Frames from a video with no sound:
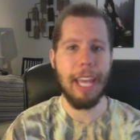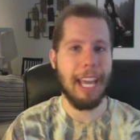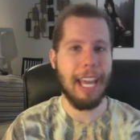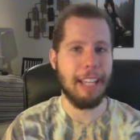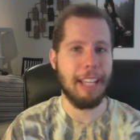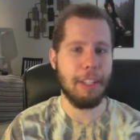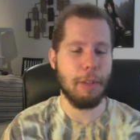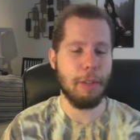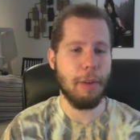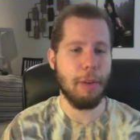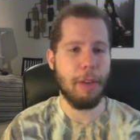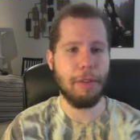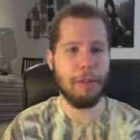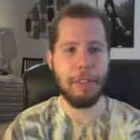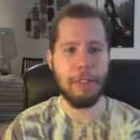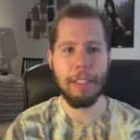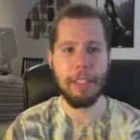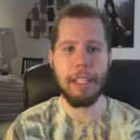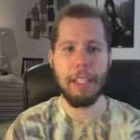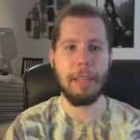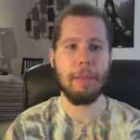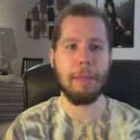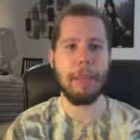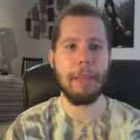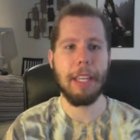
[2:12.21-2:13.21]
and
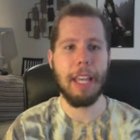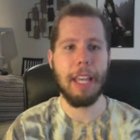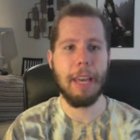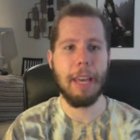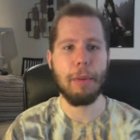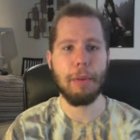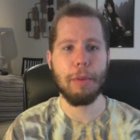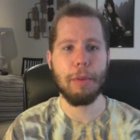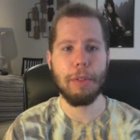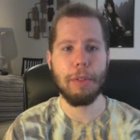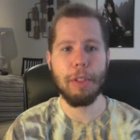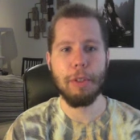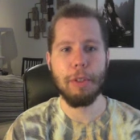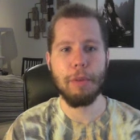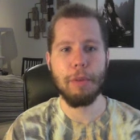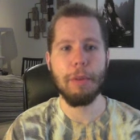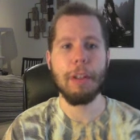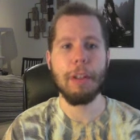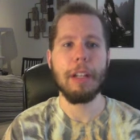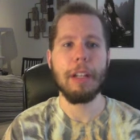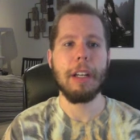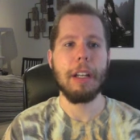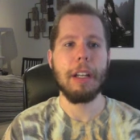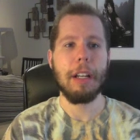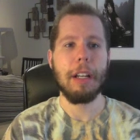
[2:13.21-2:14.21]
UFC being able
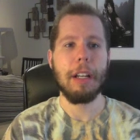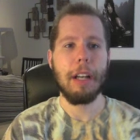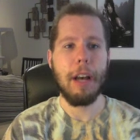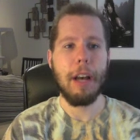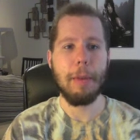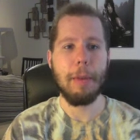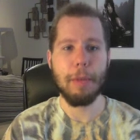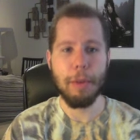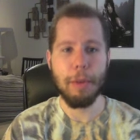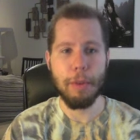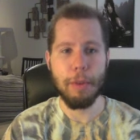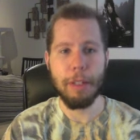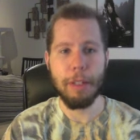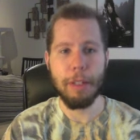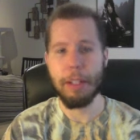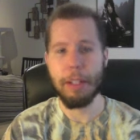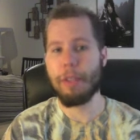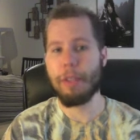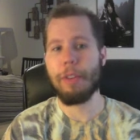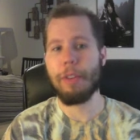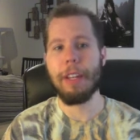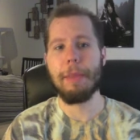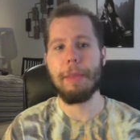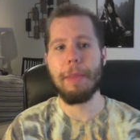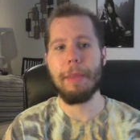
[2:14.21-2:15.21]
to come to an
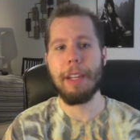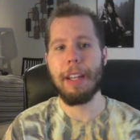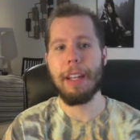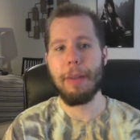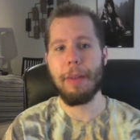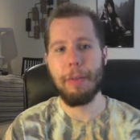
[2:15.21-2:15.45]
agreement.